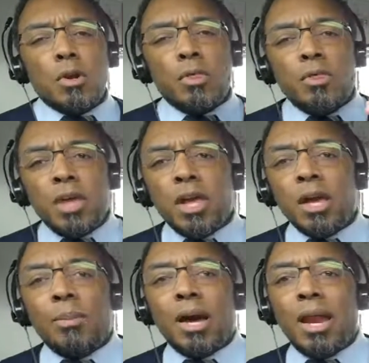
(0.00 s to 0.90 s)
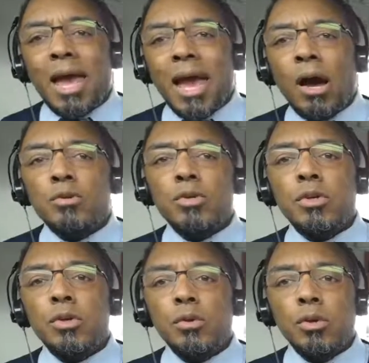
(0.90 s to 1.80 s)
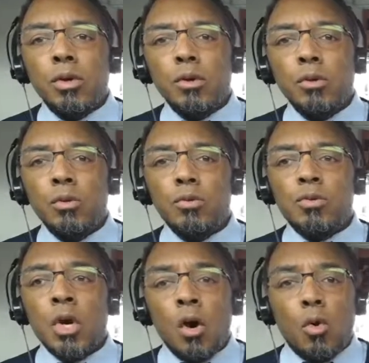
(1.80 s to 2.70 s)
start thinking about how do you use